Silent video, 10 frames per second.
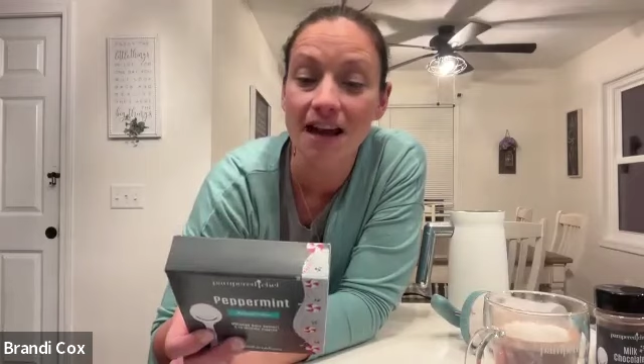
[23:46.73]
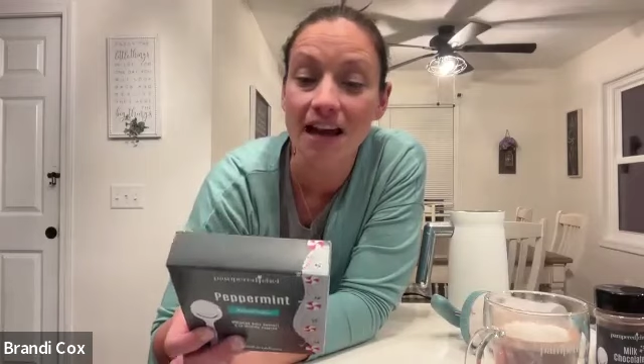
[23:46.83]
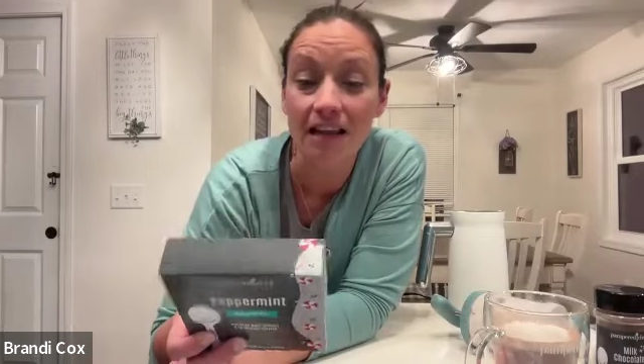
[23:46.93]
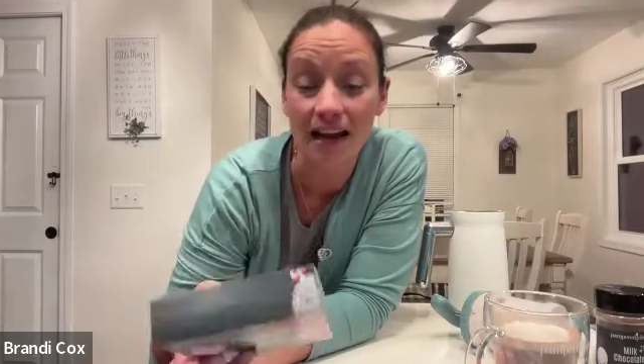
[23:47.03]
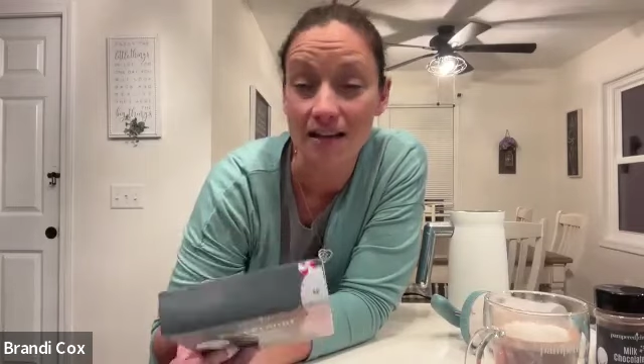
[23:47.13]

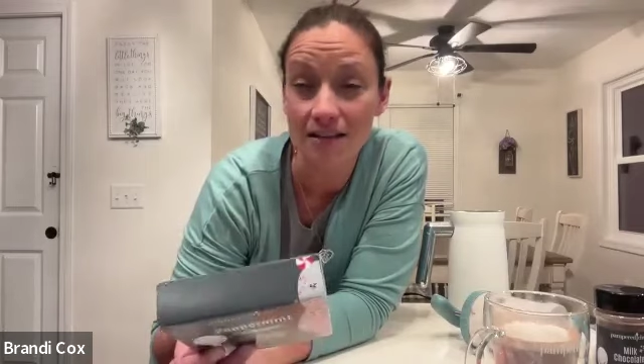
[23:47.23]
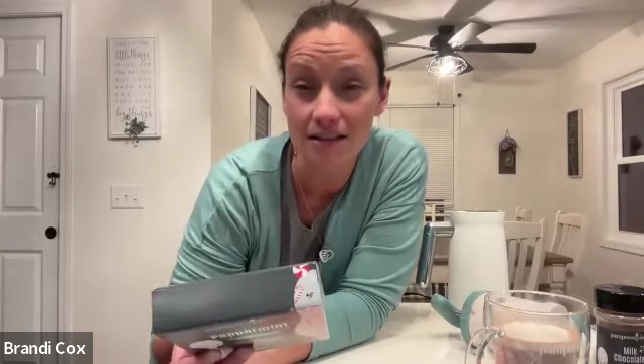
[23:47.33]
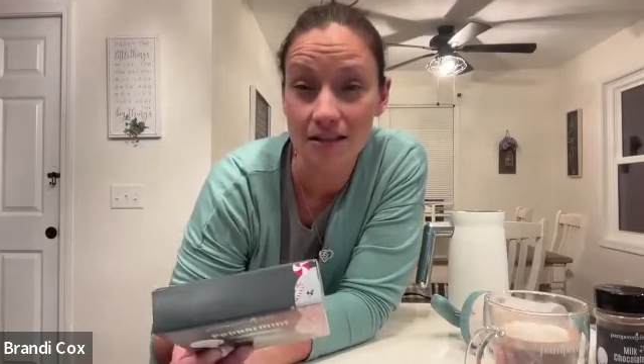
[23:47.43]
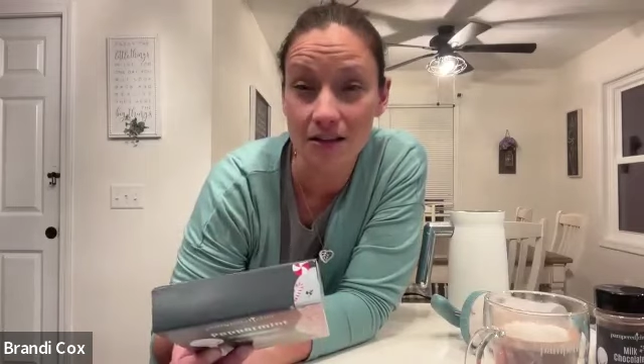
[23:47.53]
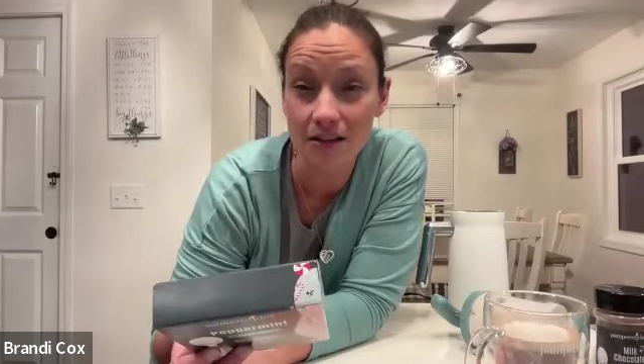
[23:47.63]
And it
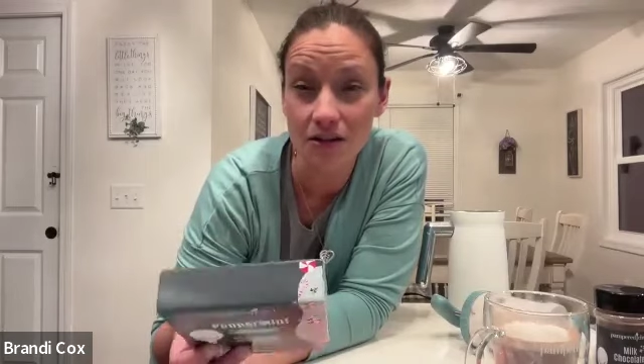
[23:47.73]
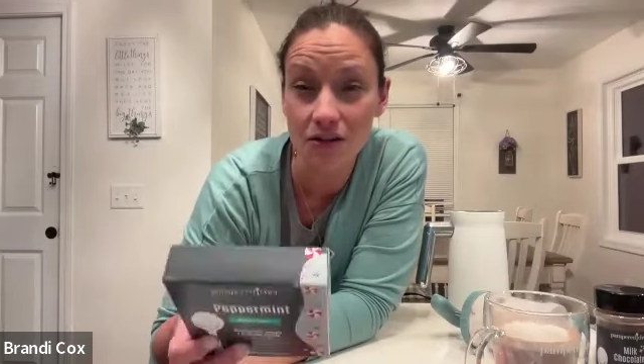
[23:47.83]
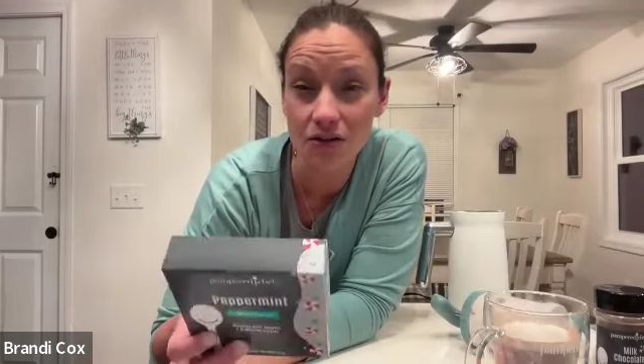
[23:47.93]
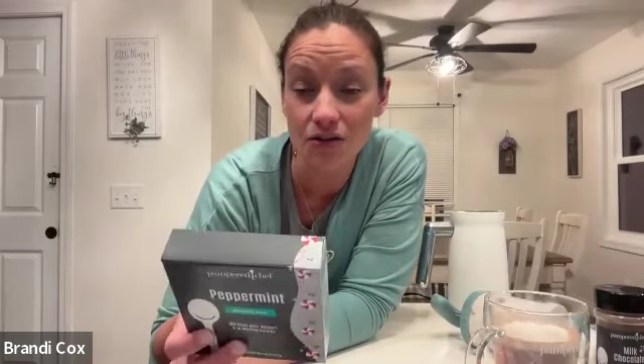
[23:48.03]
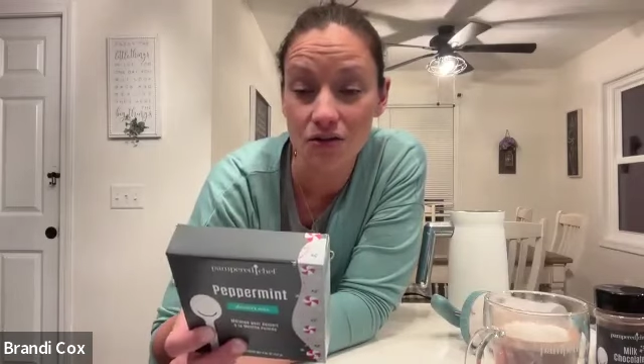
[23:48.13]
has
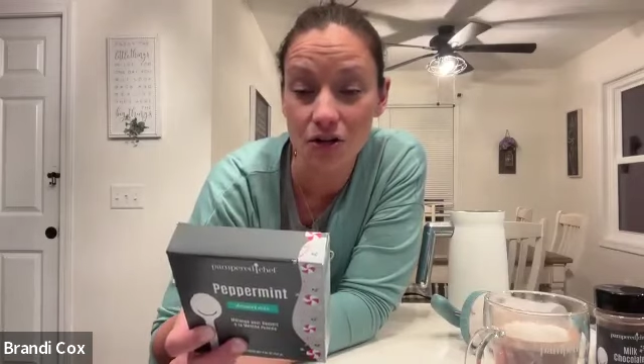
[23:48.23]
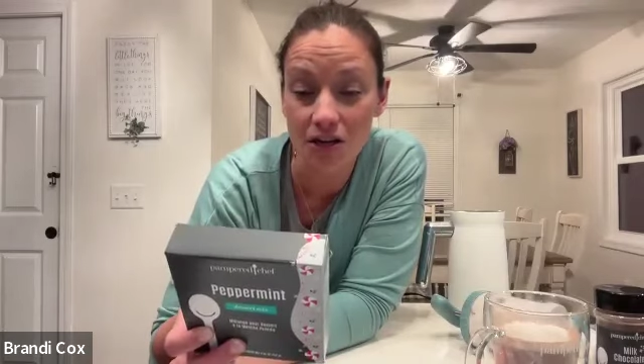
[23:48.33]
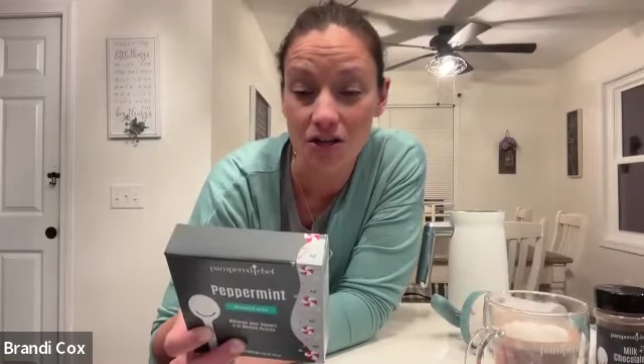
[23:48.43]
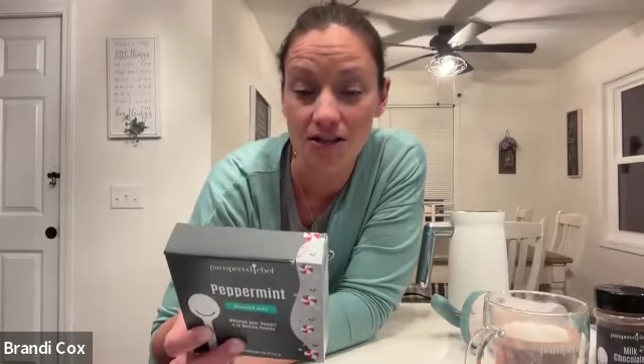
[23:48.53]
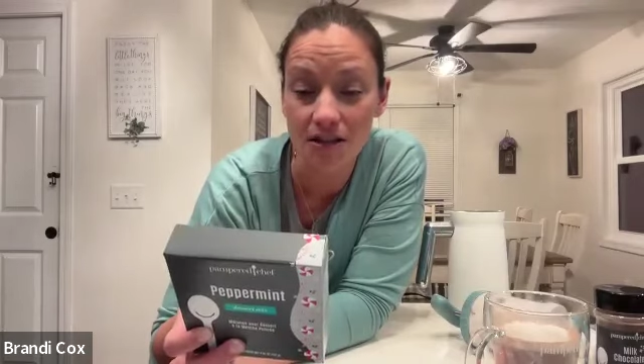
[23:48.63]
little
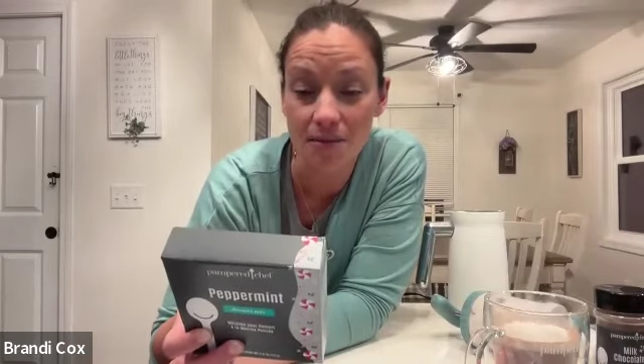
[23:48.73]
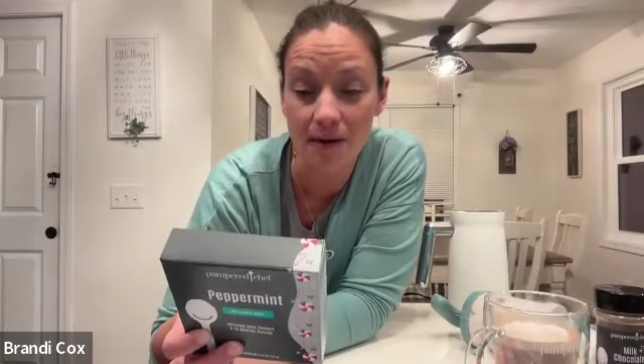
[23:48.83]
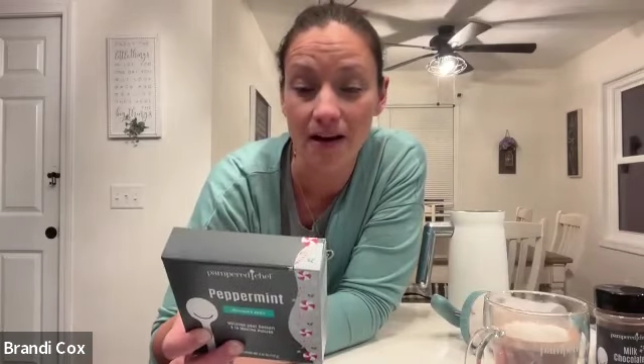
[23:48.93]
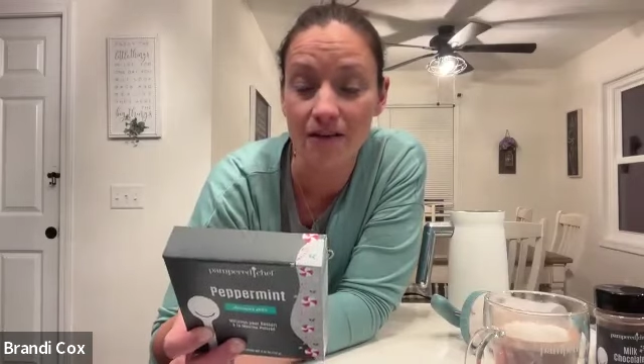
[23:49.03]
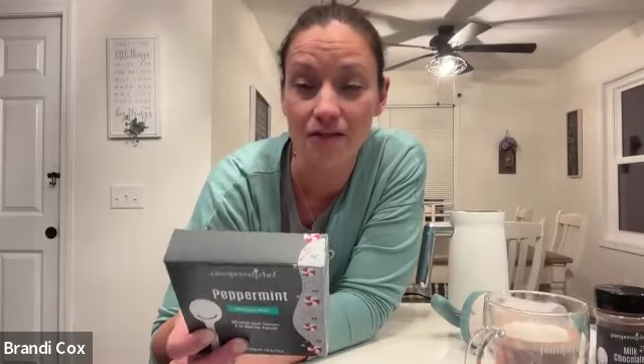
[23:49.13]
directions on the
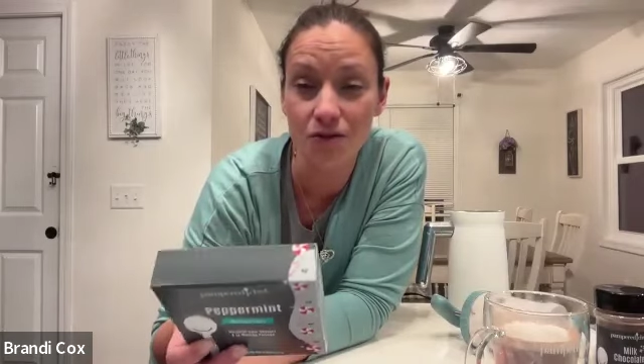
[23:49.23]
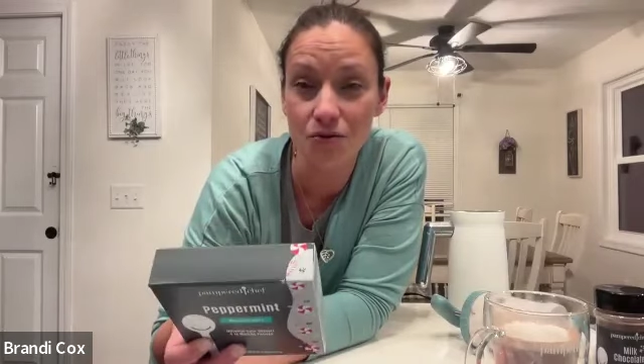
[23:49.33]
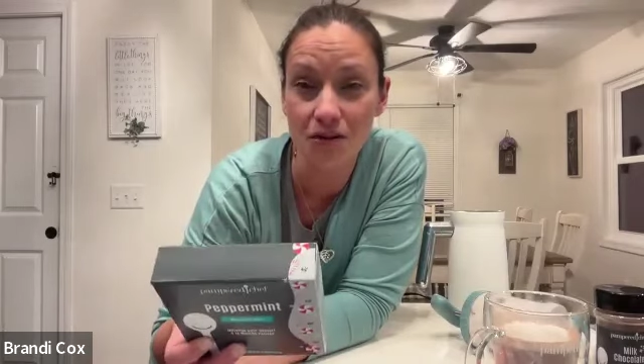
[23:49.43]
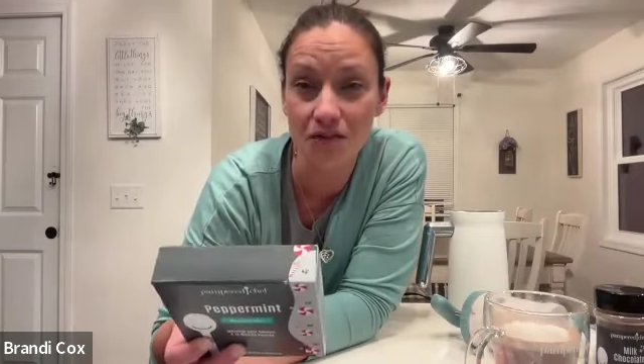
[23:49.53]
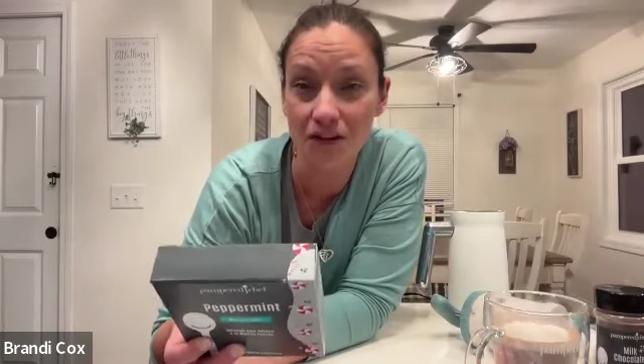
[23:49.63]
back for
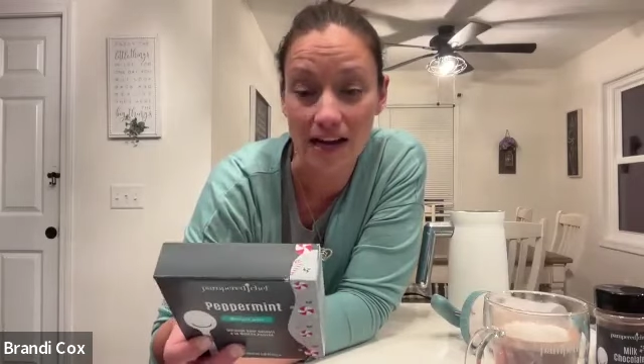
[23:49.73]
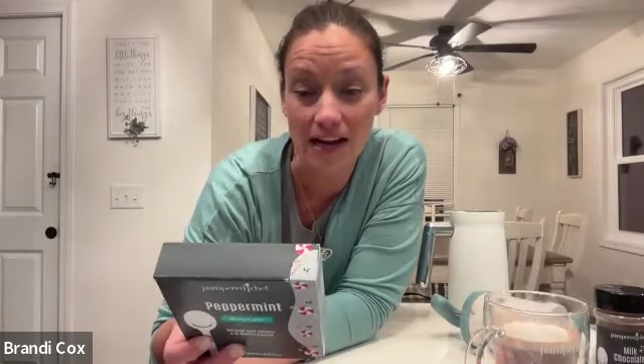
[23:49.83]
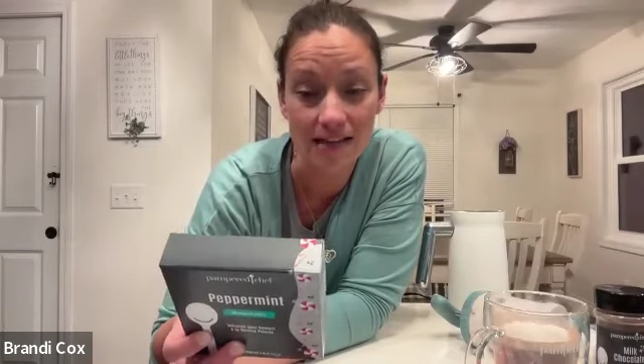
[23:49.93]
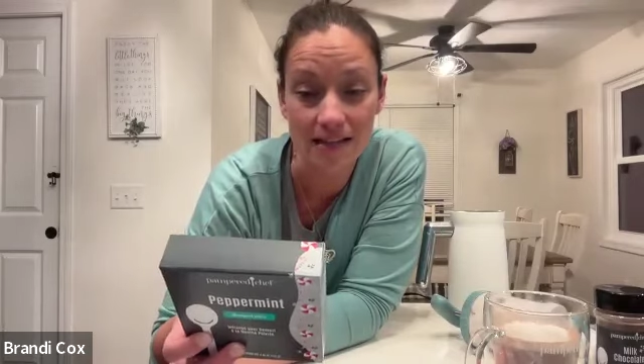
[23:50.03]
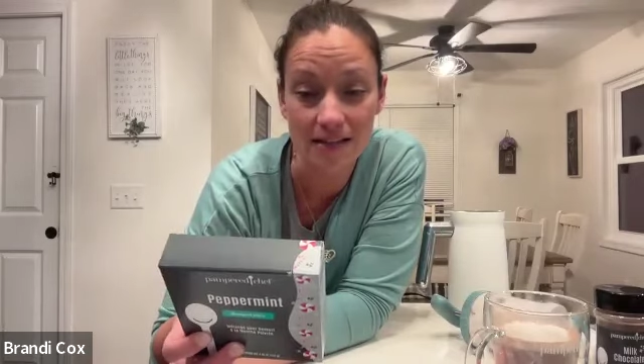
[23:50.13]
2 different
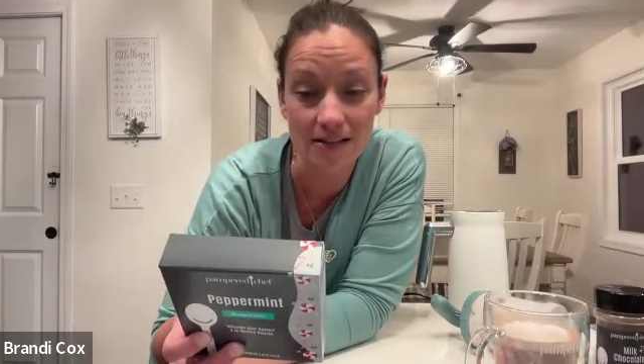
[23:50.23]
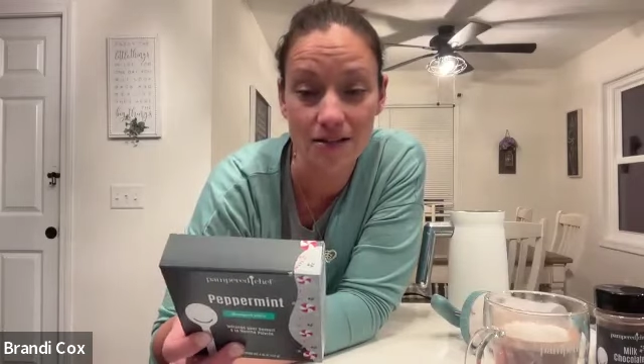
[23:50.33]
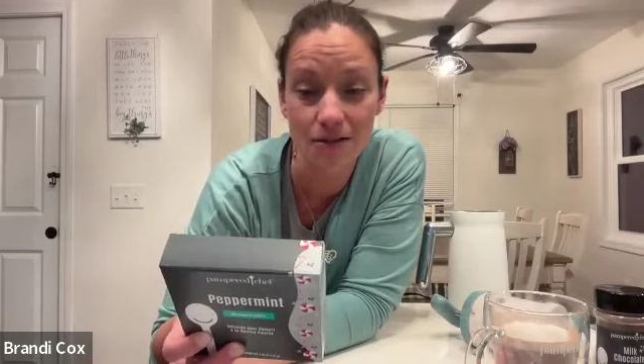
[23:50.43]
ideas